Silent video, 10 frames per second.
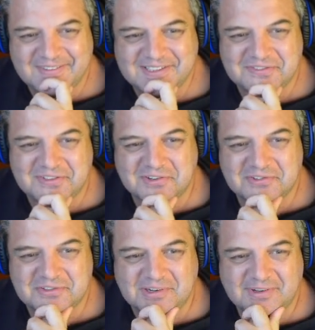Imagine if
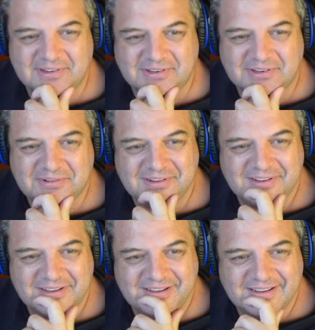Donald Trump does this.
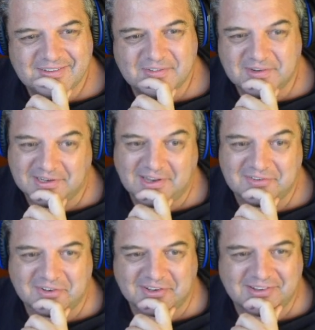Well, he does
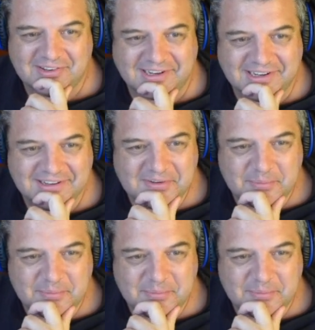do this, doesn't he?